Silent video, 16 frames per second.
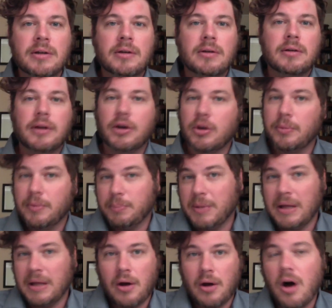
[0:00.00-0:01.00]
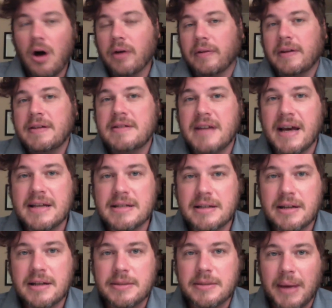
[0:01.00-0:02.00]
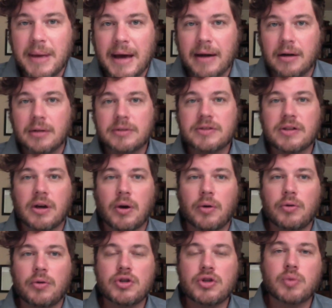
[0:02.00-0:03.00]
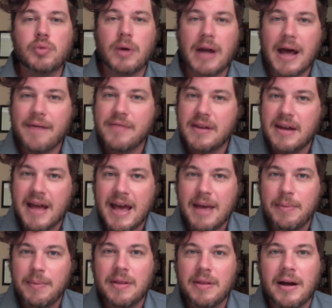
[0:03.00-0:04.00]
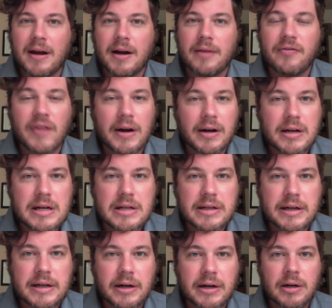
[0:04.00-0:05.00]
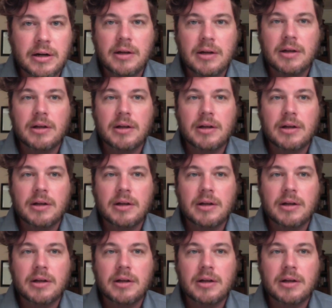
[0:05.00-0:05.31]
It can be long these days. It doesn't matter. So, you just want to have the name in there, very clear.